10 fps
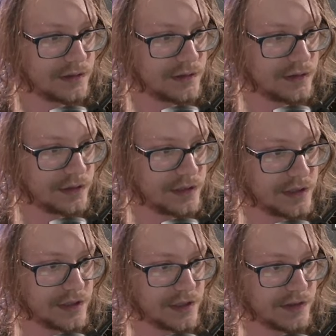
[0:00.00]

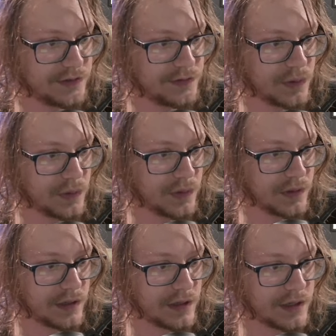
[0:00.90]

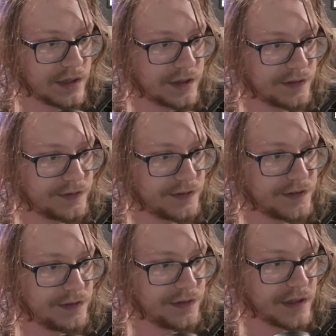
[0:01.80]

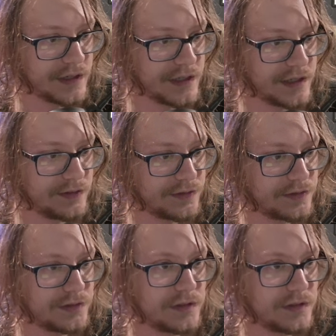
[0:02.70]
3455,